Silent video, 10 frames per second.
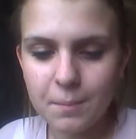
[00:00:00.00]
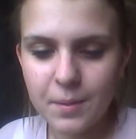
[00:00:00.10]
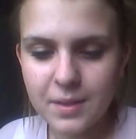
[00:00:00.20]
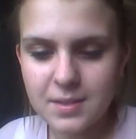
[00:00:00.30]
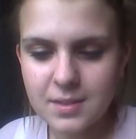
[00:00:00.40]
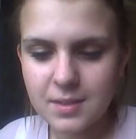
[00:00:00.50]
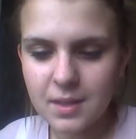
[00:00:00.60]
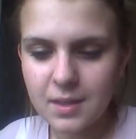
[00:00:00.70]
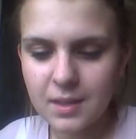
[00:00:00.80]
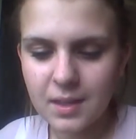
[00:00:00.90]
But
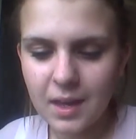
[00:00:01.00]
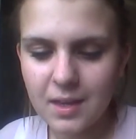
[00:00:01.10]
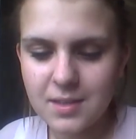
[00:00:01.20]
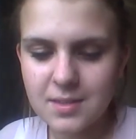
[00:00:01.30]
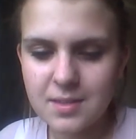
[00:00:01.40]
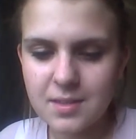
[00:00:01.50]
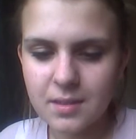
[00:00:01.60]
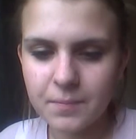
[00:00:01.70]
yes,